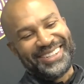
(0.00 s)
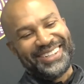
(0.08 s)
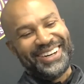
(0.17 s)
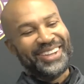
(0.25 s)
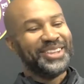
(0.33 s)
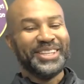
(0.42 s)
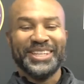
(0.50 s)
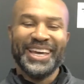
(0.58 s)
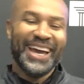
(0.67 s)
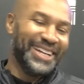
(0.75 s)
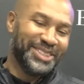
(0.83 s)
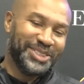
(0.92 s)
other than
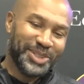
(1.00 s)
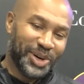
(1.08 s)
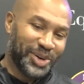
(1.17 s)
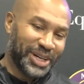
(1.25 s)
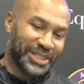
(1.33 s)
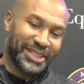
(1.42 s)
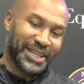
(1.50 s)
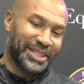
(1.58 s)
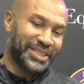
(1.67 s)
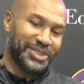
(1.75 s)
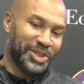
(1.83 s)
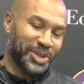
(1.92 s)
that, you know, I
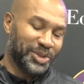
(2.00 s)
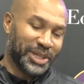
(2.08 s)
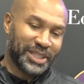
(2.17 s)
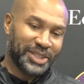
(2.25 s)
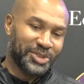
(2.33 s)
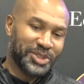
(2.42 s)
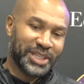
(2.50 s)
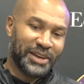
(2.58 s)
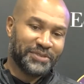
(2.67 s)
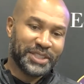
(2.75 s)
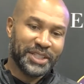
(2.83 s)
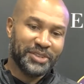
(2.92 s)
think you just
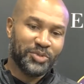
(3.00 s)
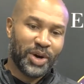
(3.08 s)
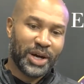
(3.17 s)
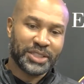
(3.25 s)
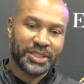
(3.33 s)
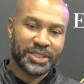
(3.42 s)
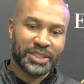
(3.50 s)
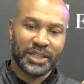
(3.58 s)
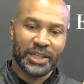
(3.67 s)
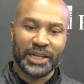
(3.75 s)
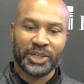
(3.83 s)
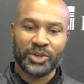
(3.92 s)
have to give Washington a
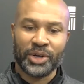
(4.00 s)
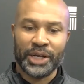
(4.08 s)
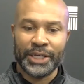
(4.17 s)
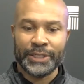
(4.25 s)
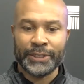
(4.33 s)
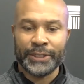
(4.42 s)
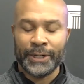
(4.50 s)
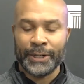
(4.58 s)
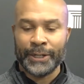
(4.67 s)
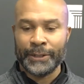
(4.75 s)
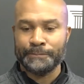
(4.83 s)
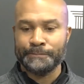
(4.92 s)
lot of credit.
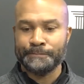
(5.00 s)
You